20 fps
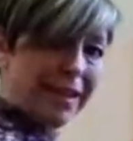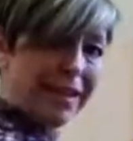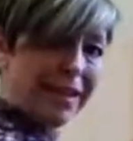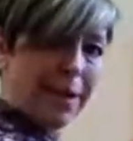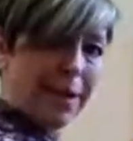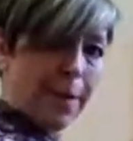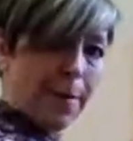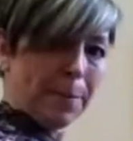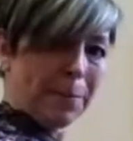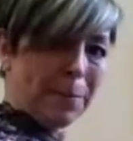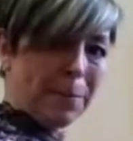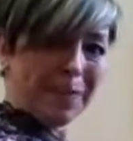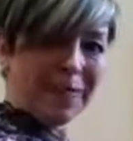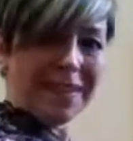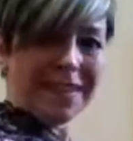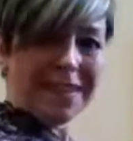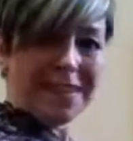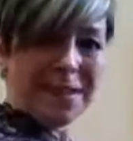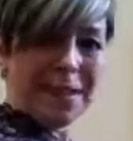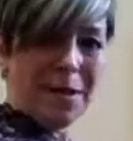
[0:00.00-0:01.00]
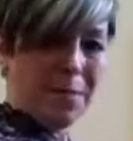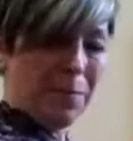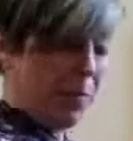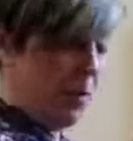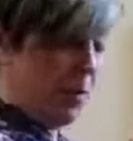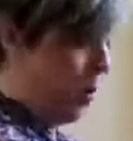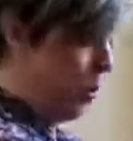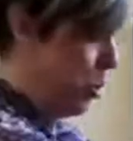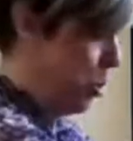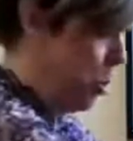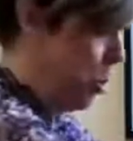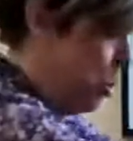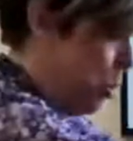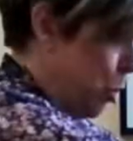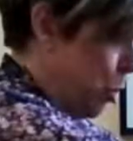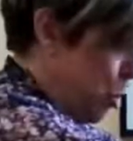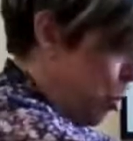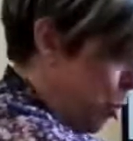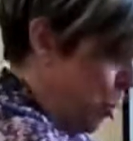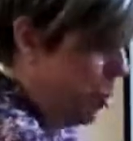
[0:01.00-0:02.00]
like that. You
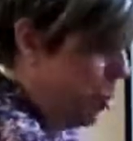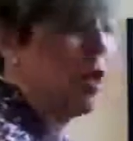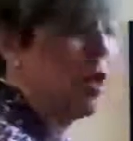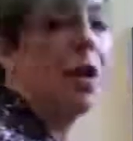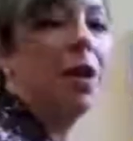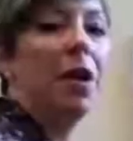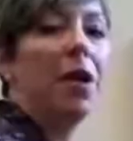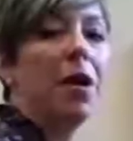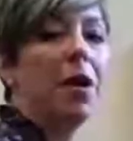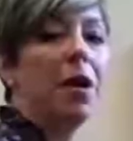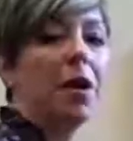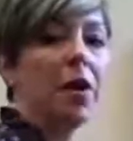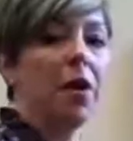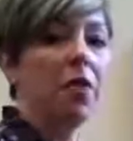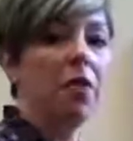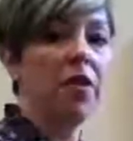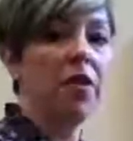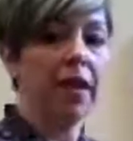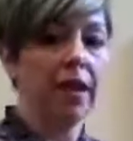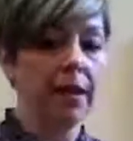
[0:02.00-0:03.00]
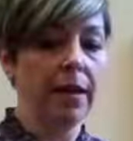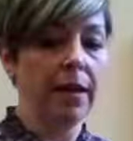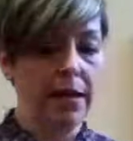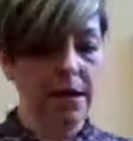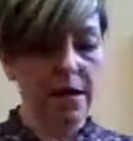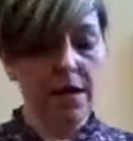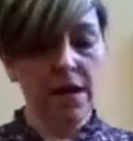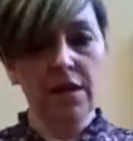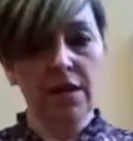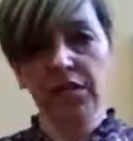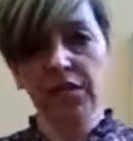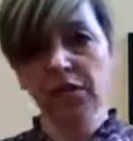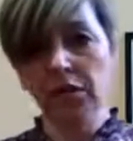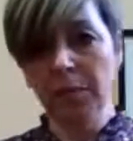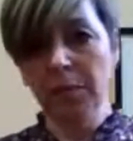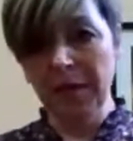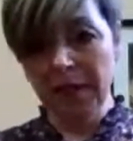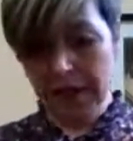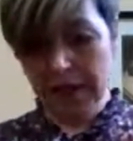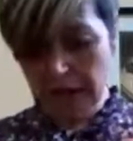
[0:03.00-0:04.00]
see? And then there's
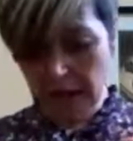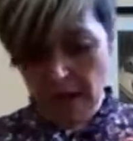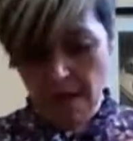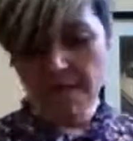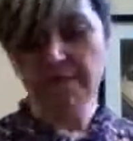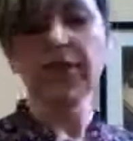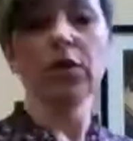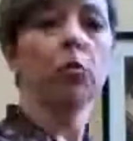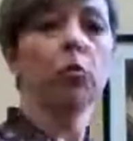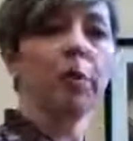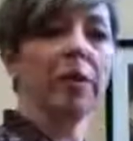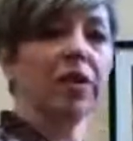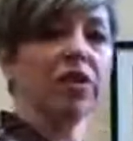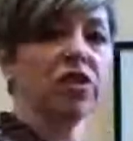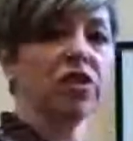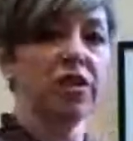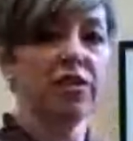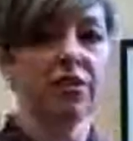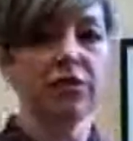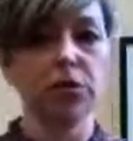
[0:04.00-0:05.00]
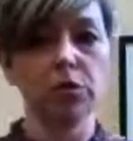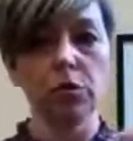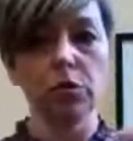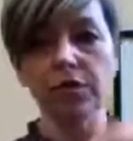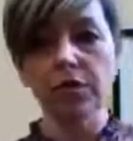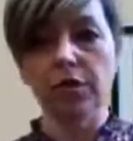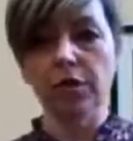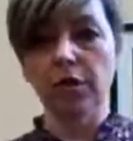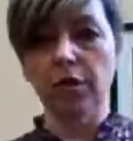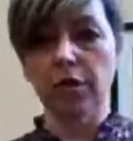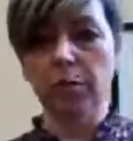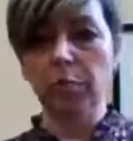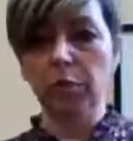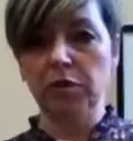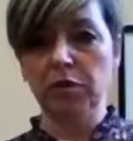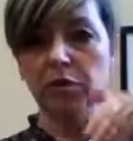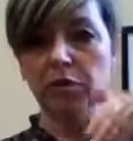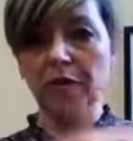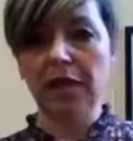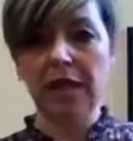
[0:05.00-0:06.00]
going to be a little envelope in that chest of drawers, and you're going to
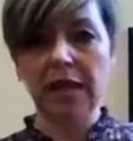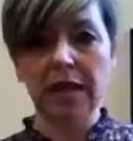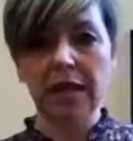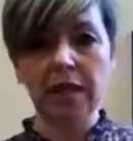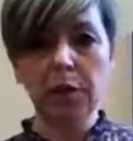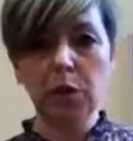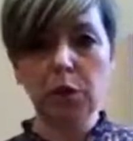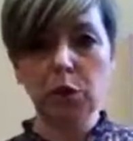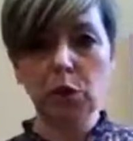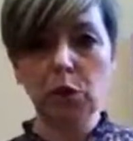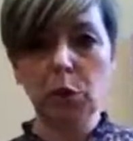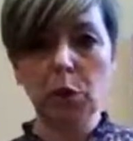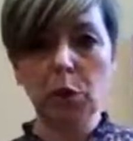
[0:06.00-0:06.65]
put something in it